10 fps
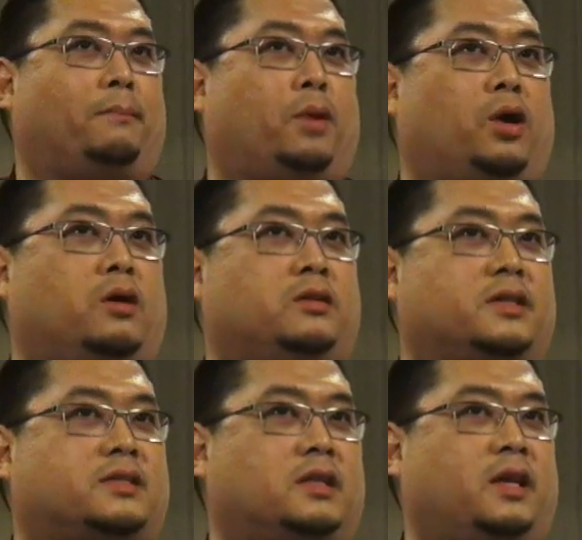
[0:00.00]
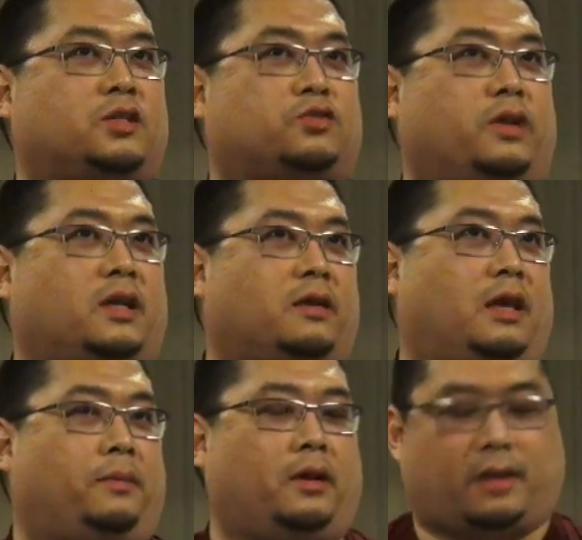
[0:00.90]
a blurred, distant history, not
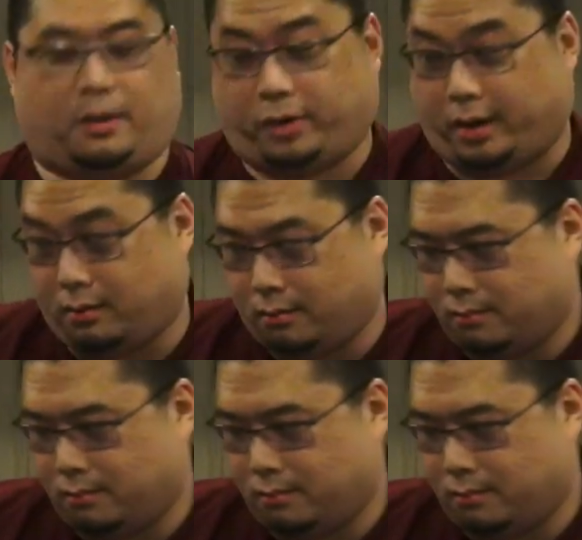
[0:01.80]
keeping it that way,